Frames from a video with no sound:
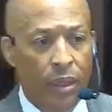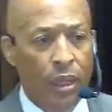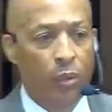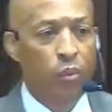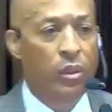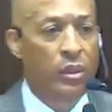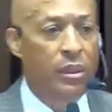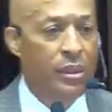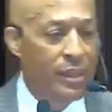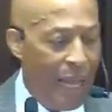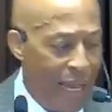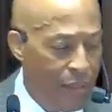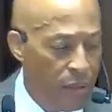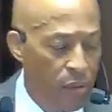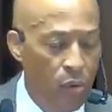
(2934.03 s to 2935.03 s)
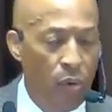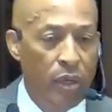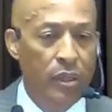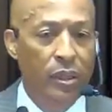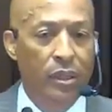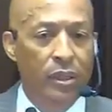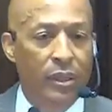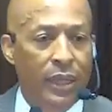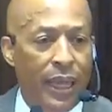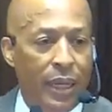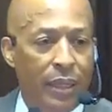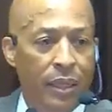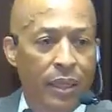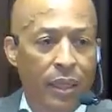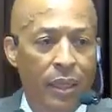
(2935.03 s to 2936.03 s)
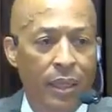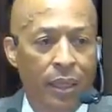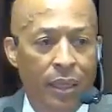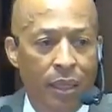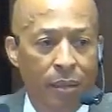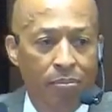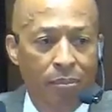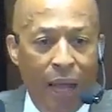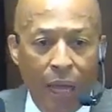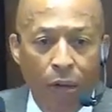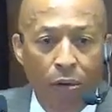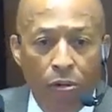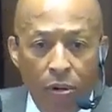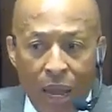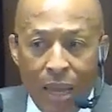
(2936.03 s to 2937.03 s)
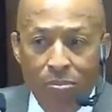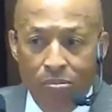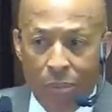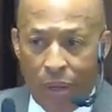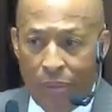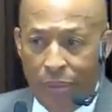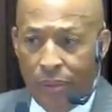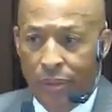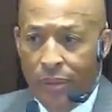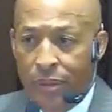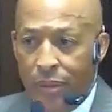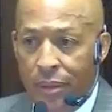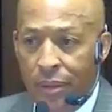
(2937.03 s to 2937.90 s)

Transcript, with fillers: He was not going to let my grandmother